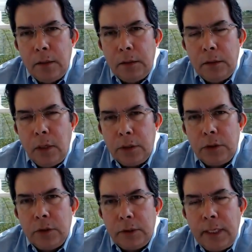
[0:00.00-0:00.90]

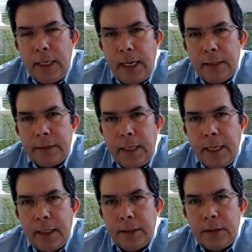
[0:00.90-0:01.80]
nocturnal
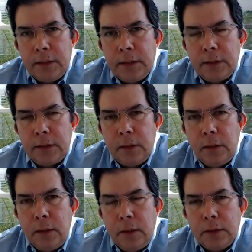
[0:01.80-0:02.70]
dialysis
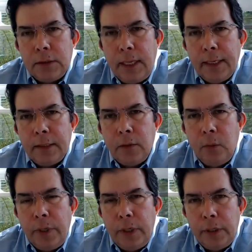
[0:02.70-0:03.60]
looks like the
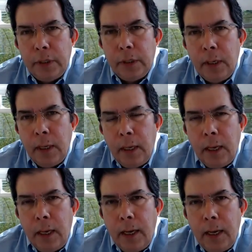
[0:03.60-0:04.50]
winner.
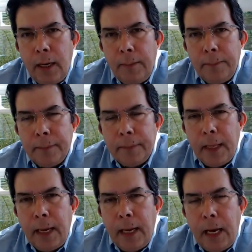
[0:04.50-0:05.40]
How
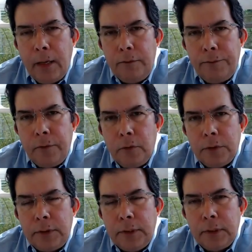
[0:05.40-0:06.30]
do
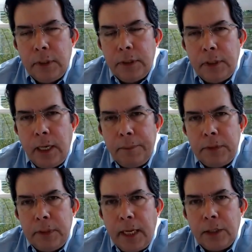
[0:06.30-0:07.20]
folks that adopt
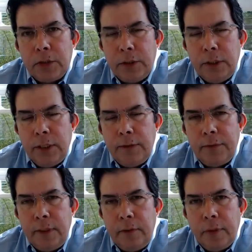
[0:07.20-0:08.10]
it actually, if
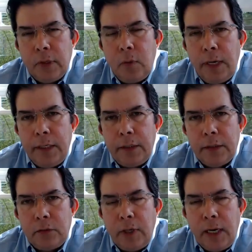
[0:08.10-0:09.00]
they require
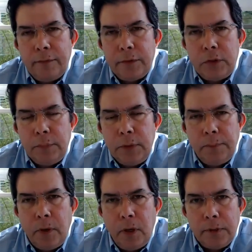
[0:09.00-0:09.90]
travel to be
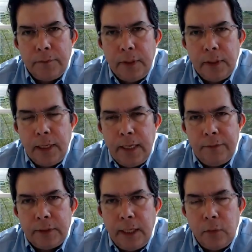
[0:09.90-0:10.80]
part of their
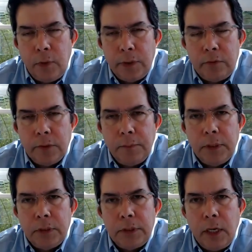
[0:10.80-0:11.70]
lifestyle, whether it be
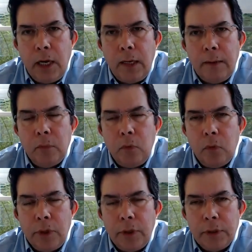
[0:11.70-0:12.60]
a job
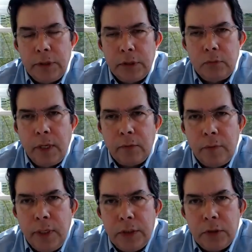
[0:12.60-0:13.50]
or just
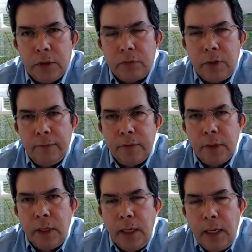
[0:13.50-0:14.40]
recreational
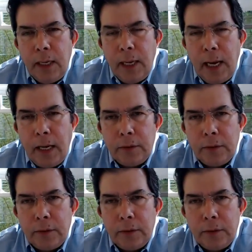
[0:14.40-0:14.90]
travel, how do